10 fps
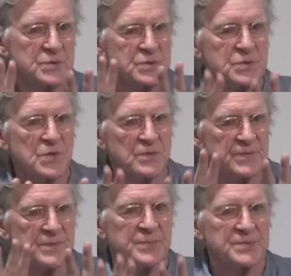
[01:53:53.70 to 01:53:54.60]
serve
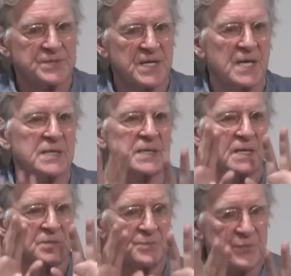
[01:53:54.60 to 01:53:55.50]
the society as
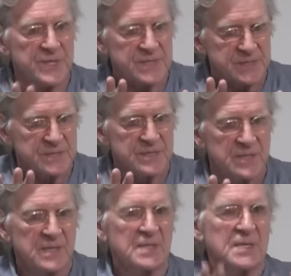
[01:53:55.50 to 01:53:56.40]
priests.
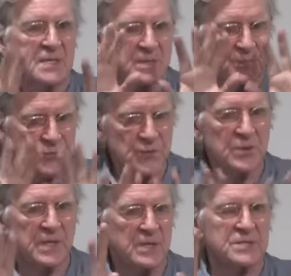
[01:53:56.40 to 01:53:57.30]
They purely
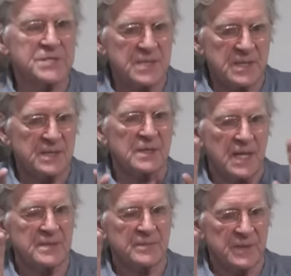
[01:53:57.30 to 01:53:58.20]
are seeking
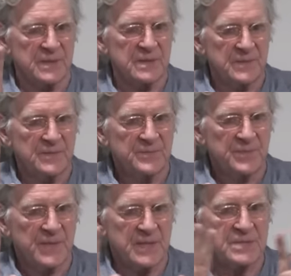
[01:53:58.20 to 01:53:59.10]
enlightenment.
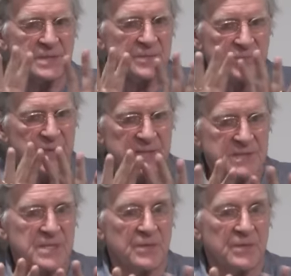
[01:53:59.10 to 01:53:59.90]
That's their